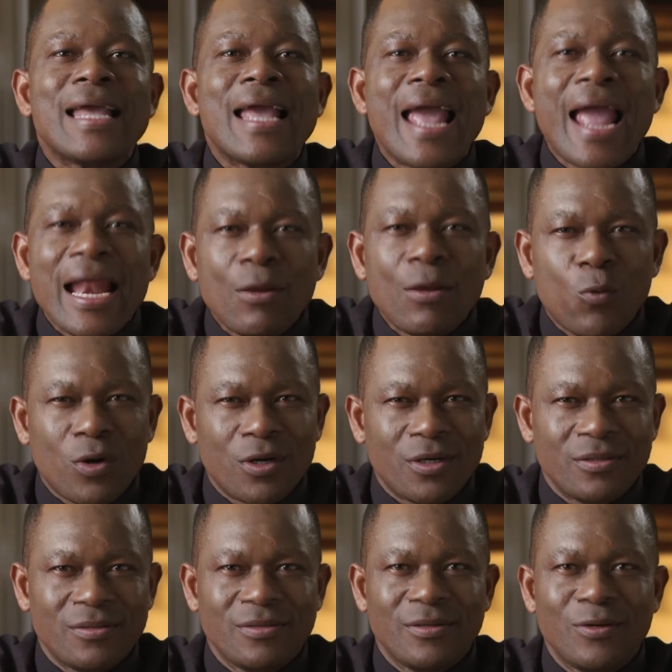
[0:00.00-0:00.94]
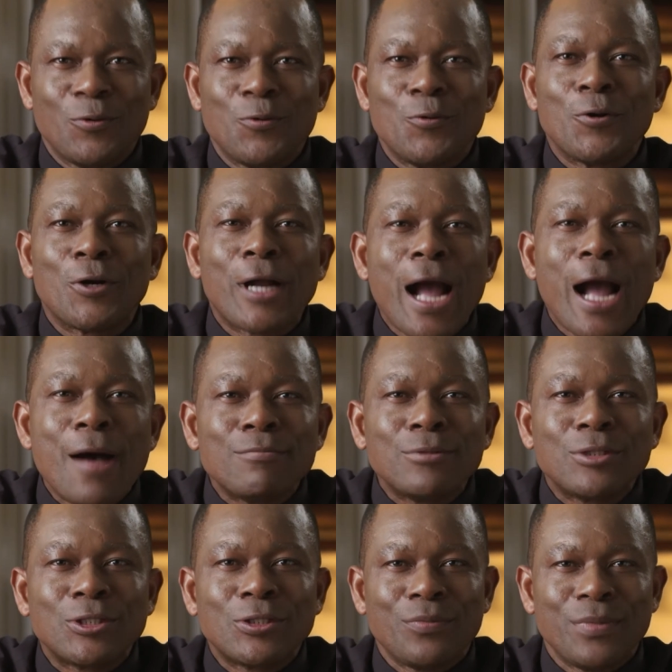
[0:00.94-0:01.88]
anyone who
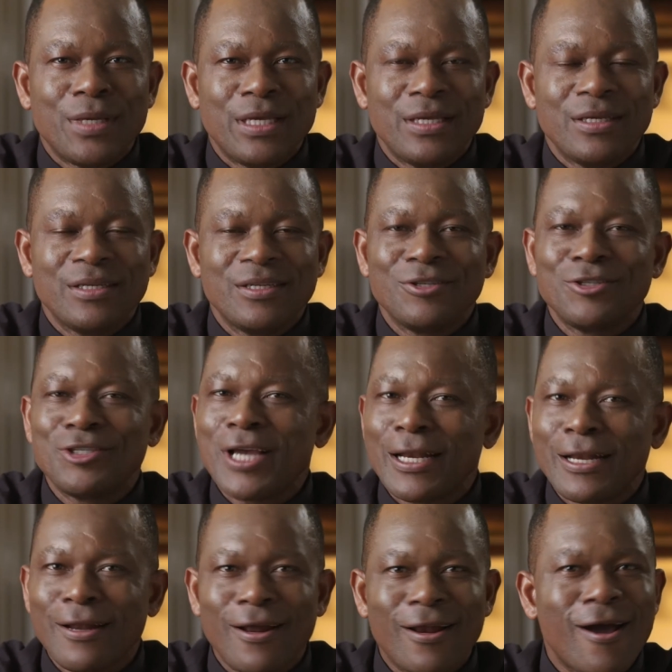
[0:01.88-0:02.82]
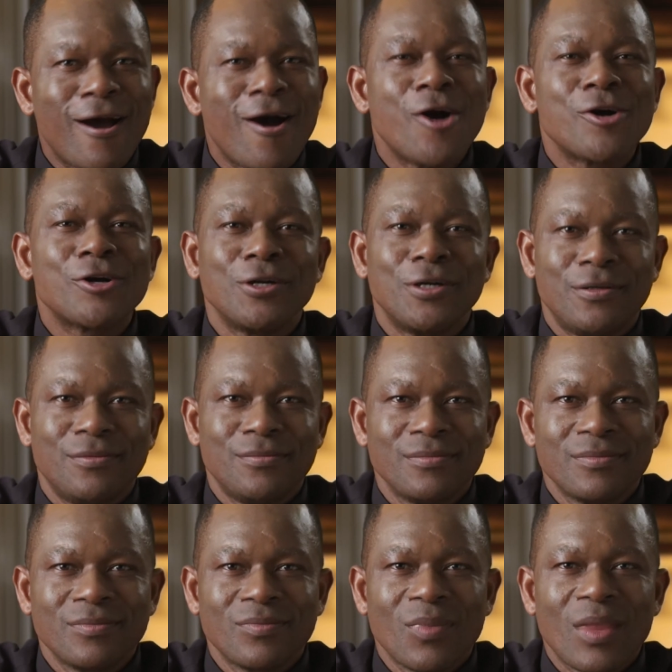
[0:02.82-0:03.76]
comes to me shall not hunger,
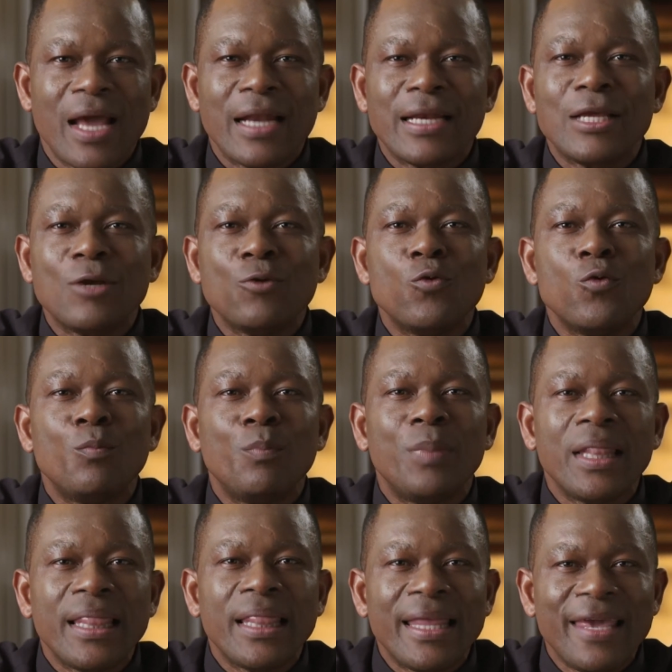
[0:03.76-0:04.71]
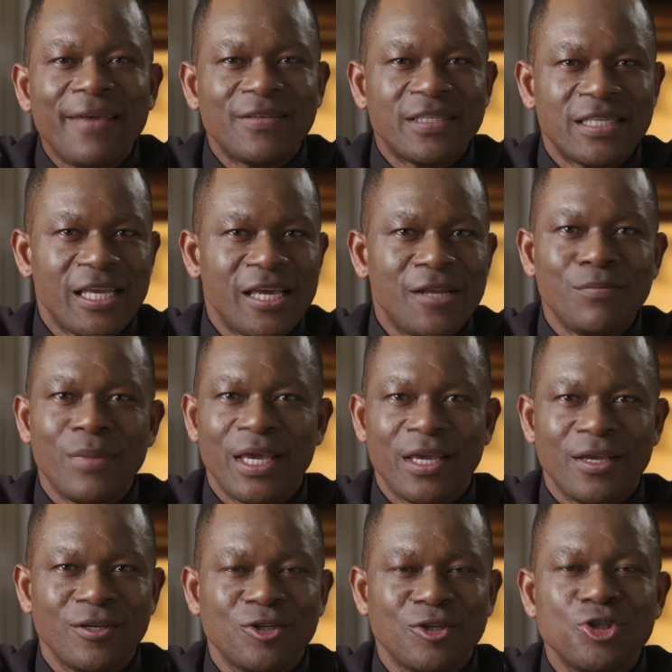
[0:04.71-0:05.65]
and he who believes in me
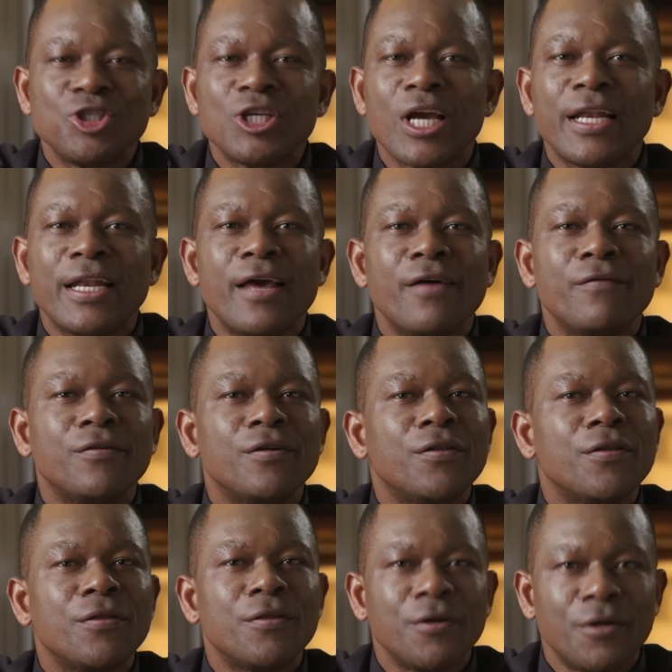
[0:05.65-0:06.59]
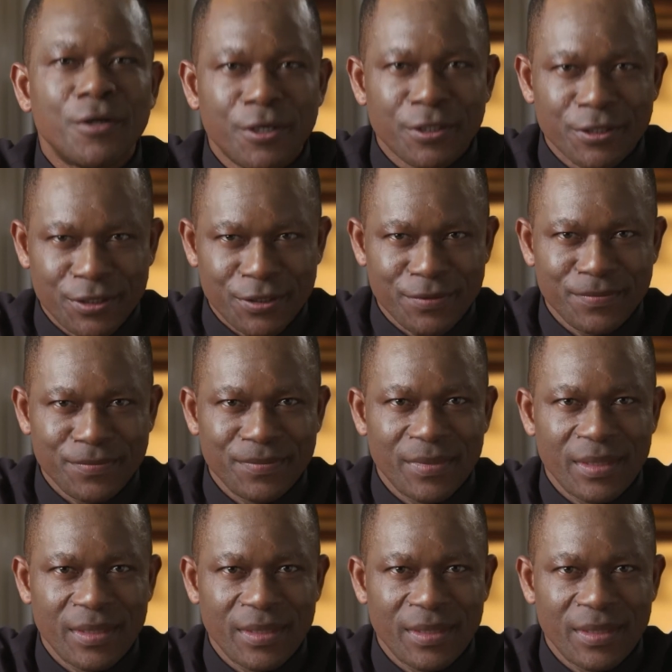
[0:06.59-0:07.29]
shall never thirst.